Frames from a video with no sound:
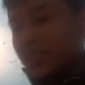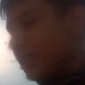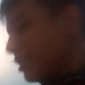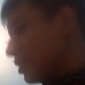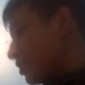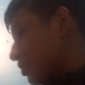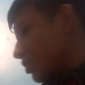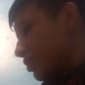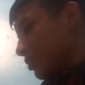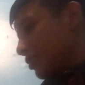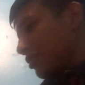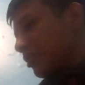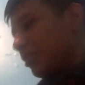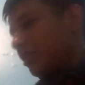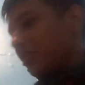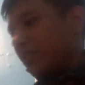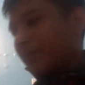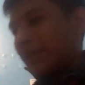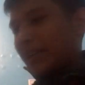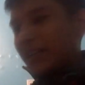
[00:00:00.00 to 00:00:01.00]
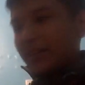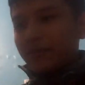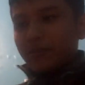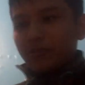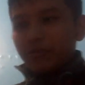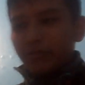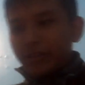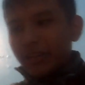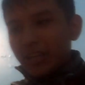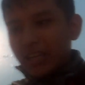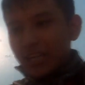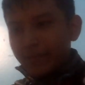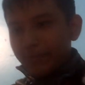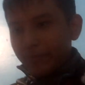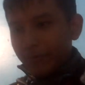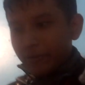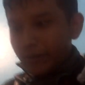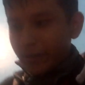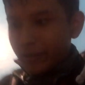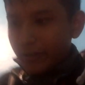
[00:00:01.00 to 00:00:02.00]
this is just a clip, I don't get
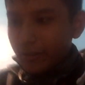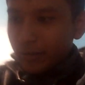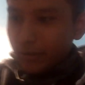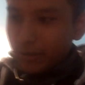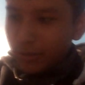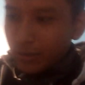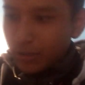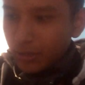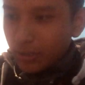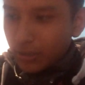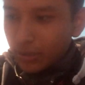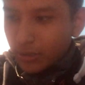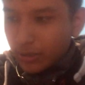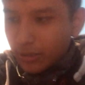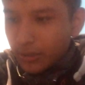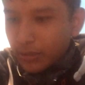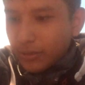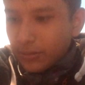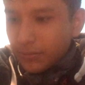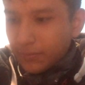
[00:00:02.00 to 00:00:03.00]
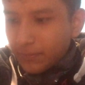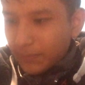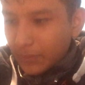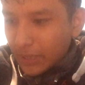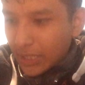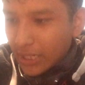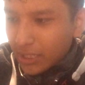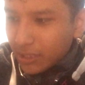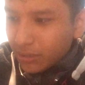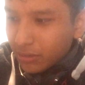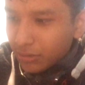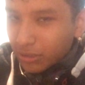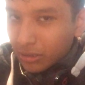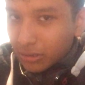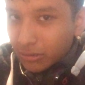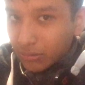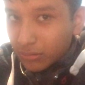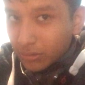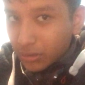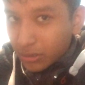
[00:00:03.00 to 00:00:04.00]
copyright. I don't
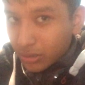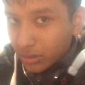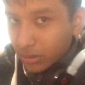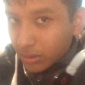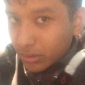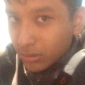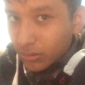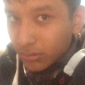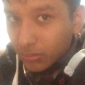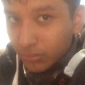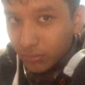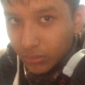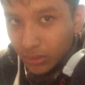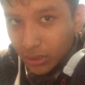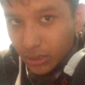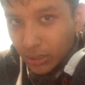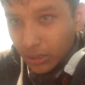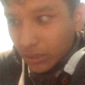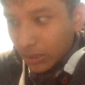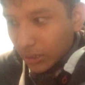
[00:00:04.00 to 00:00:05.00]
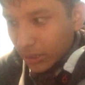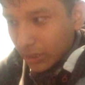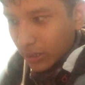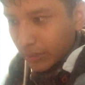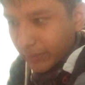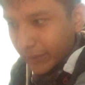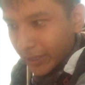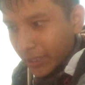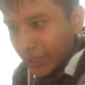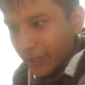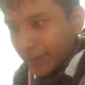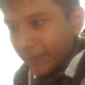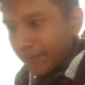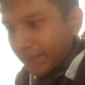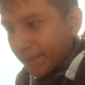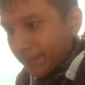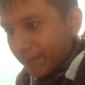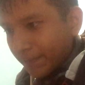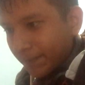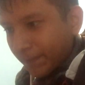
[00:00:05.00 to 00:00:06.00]
know. The oh, last time I
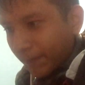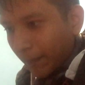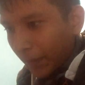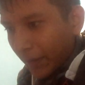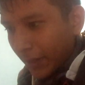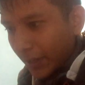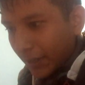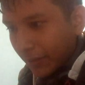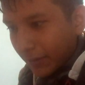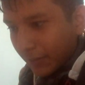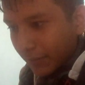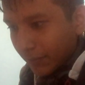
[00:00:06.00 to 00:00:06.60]
did? Yeah.